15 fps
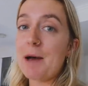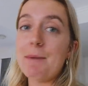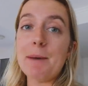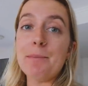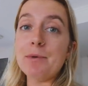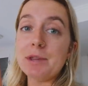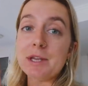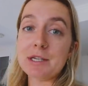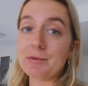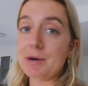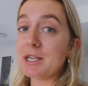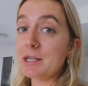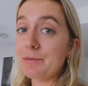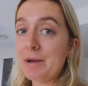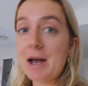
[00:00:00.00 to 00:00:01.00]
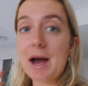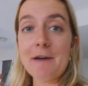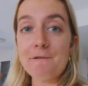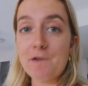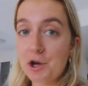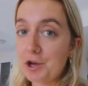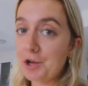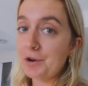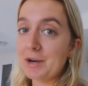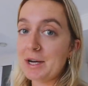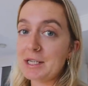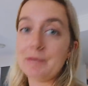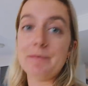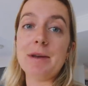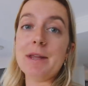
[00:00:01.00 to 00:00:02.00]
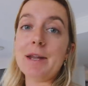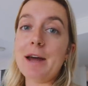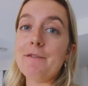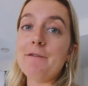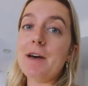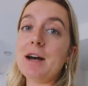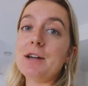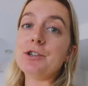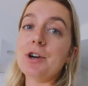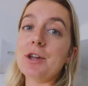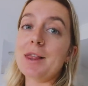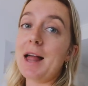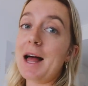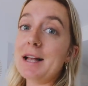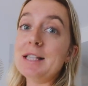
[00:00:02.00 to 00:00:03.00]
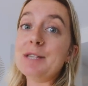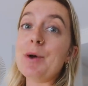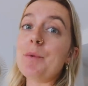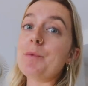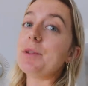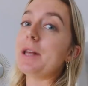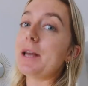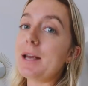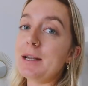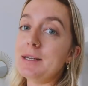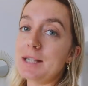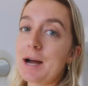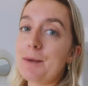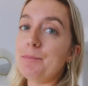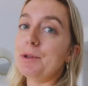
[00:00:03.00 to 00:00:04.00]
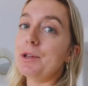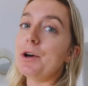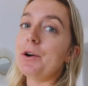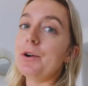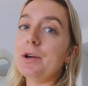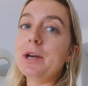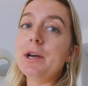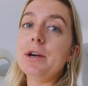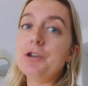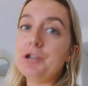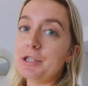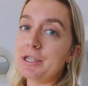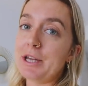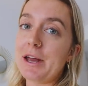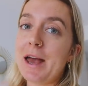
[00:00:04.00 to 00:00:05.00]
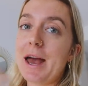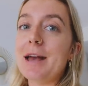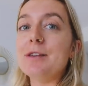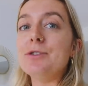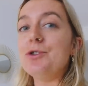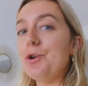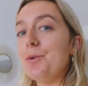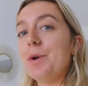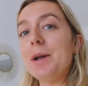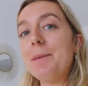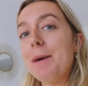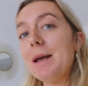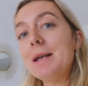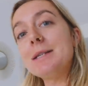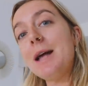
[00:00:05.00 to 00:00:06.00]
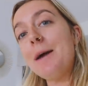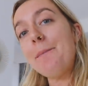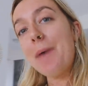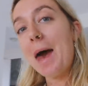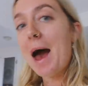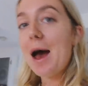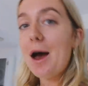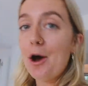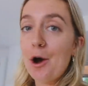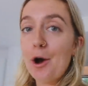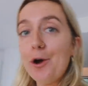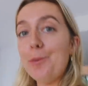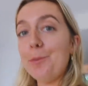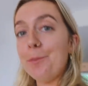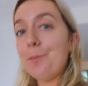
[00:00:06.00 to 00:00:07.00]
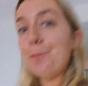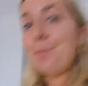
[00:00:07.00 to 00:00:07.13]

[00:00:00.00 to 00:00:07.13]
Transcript: come up with this recipe. I followed a recipe that I found online, so I will link it down below just in case you wanna make some at home.